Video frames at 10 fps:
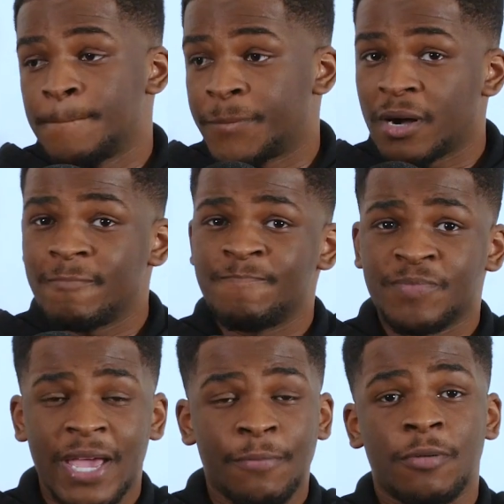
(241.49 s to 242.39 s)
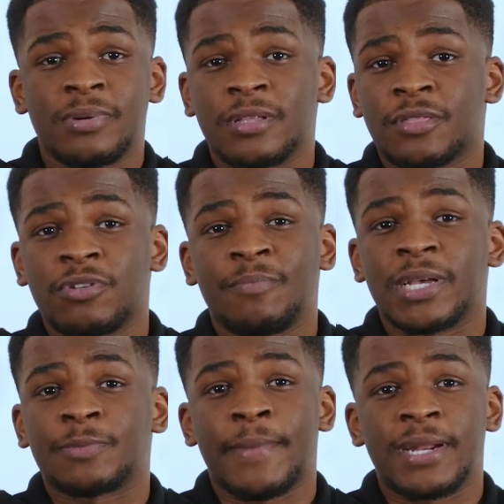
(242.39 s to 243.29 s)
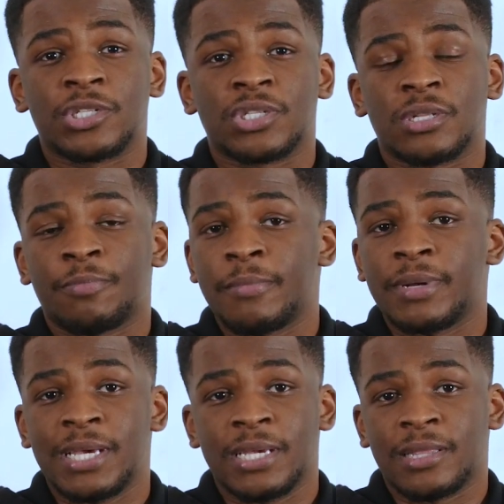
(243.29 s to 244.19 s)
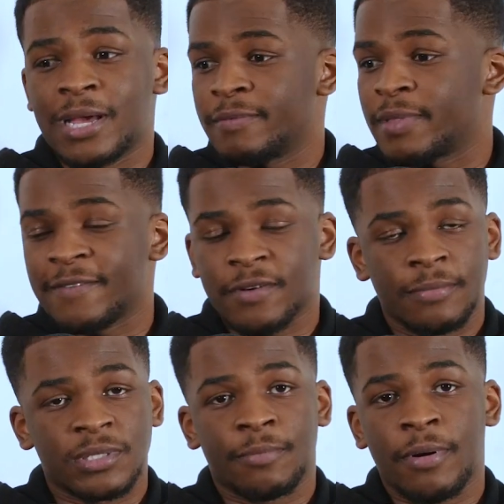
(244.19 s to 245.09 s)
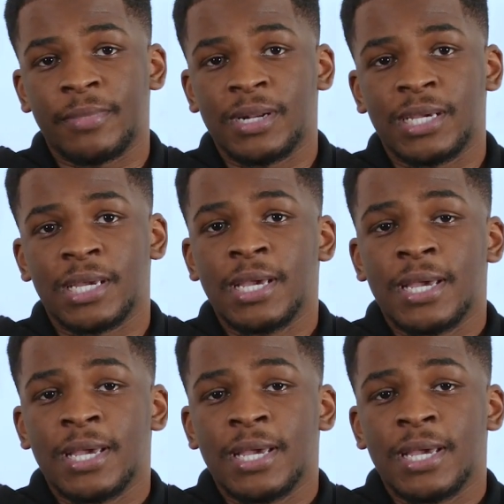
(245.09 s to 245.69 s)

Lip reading: but they are probably the 3 best managers in the Premier League that have come to the Premier League.